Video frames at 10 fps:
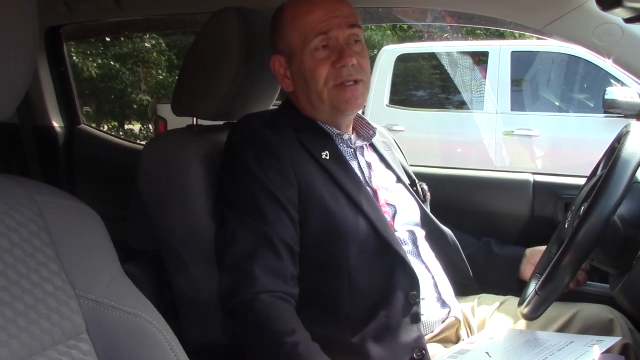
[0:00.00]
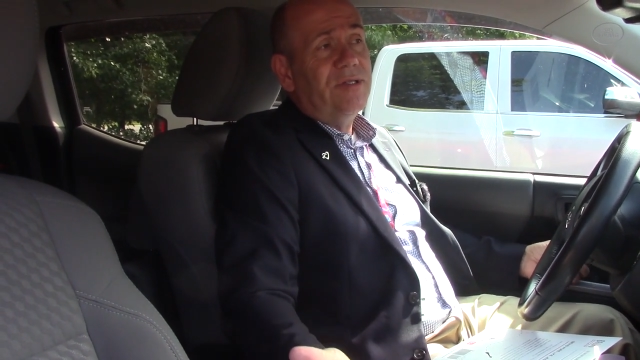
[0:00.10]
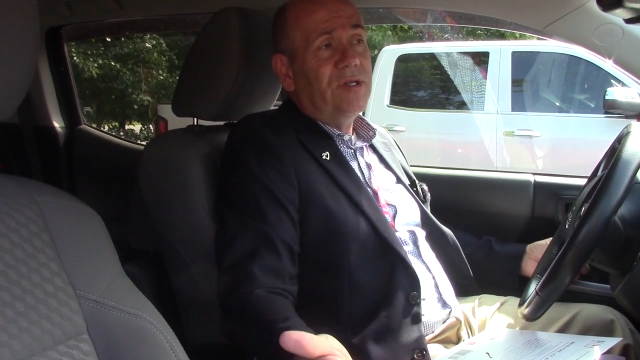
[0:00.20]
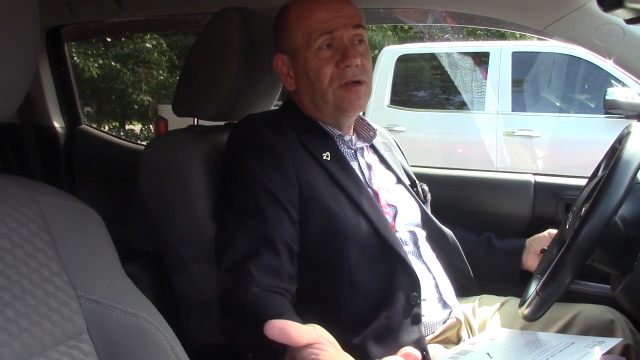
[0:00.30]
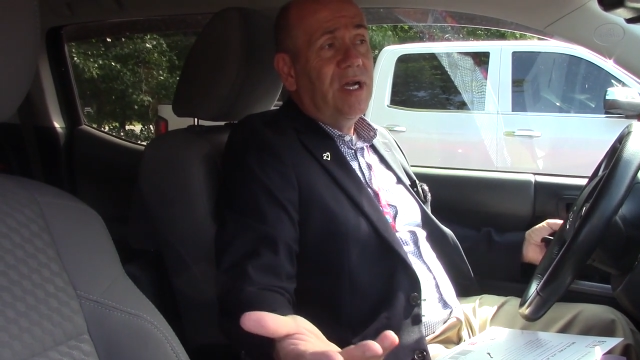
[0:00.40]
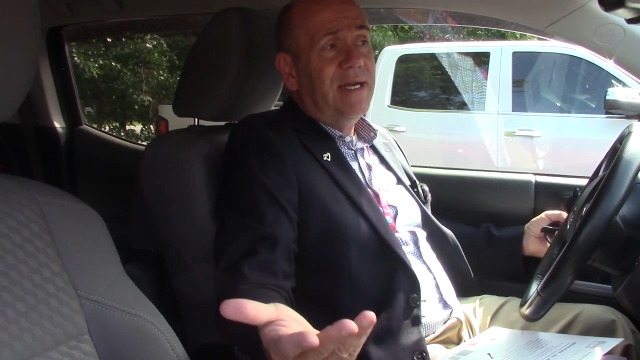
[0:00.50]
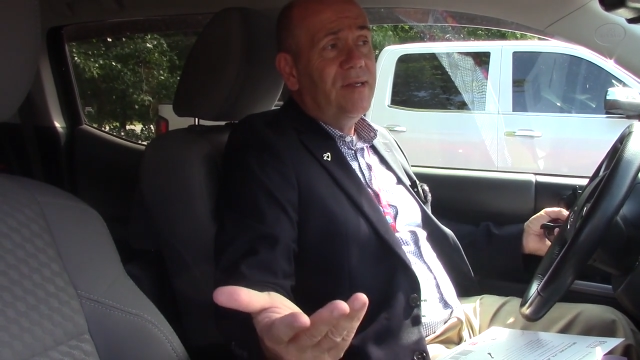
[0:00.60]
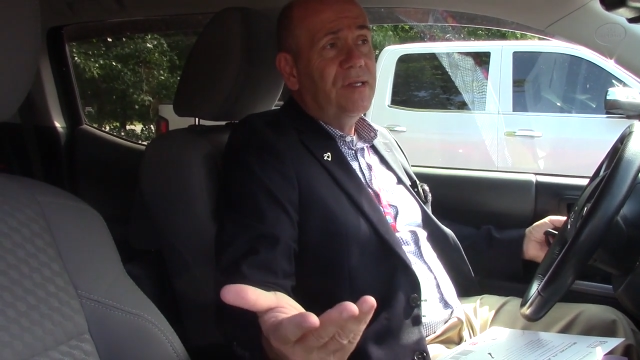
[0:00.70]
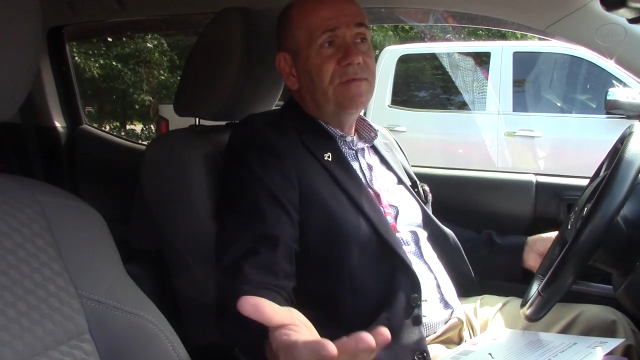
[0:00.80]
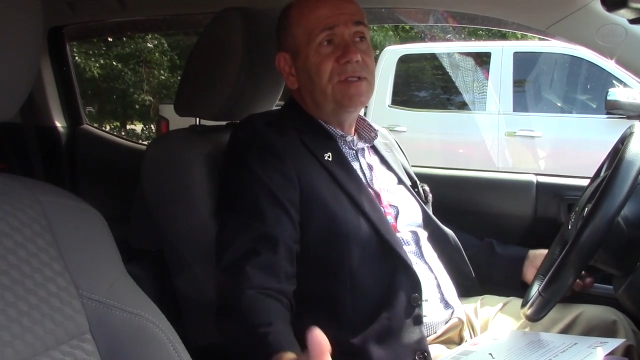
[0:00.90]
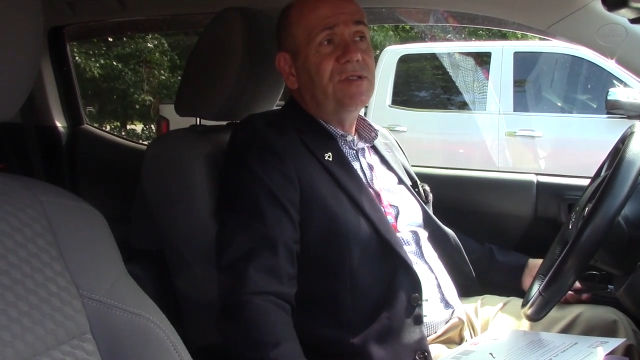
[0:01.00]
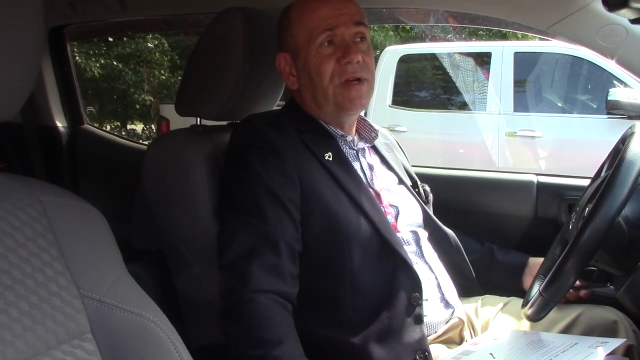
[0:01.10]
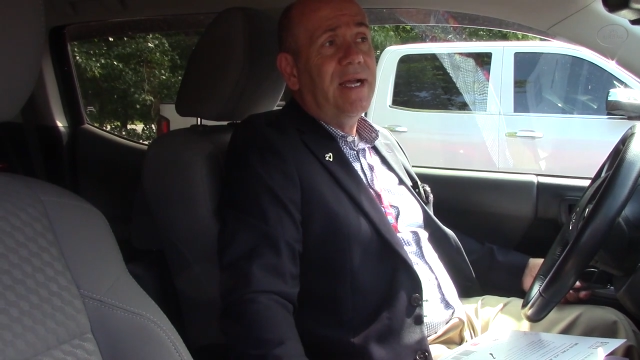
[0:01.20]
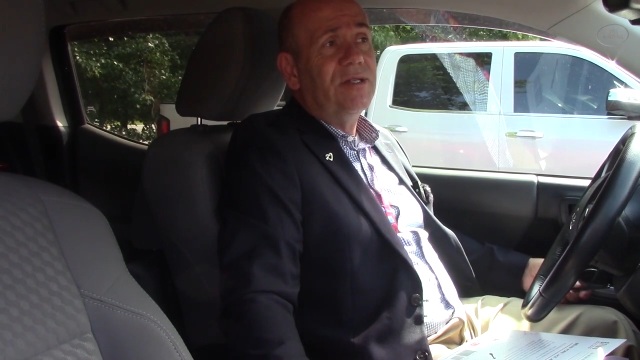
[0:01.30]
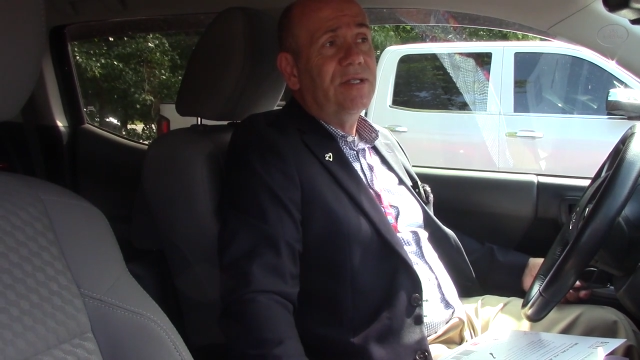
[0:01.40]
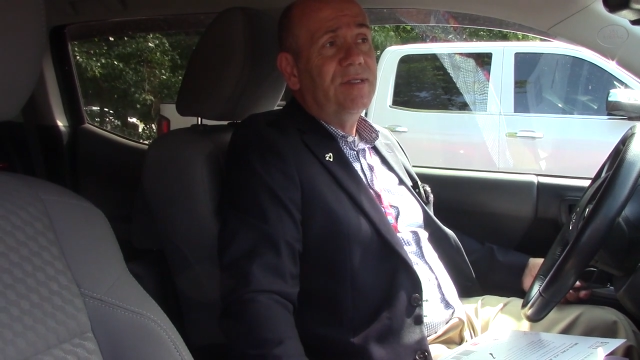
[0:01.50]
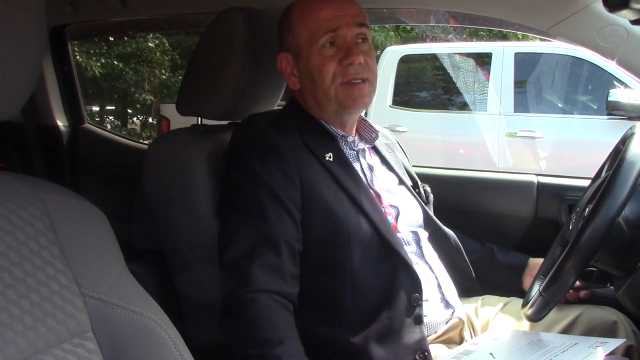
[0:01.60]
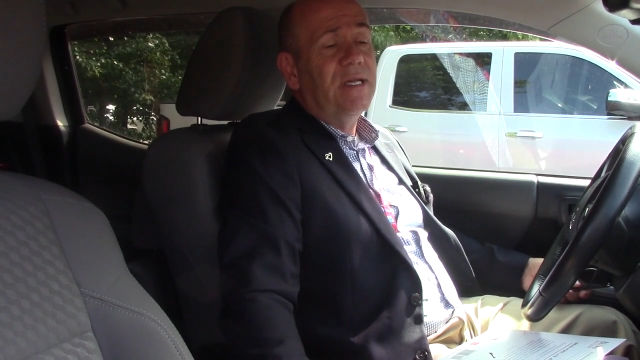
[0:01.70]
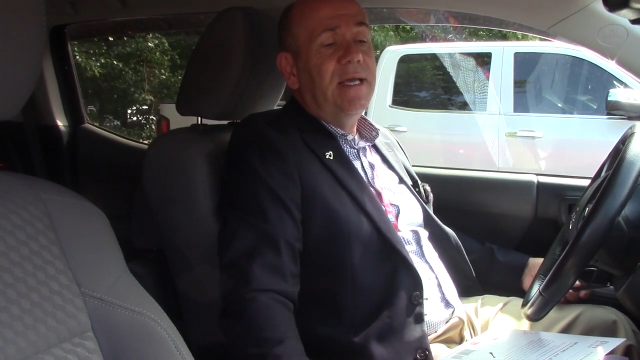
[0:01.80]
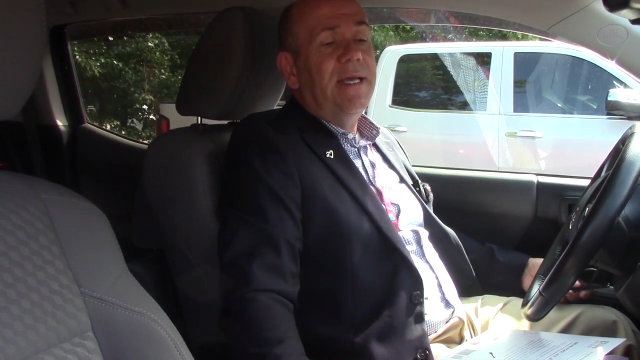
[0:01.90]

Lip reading: There's all kinds of distractions,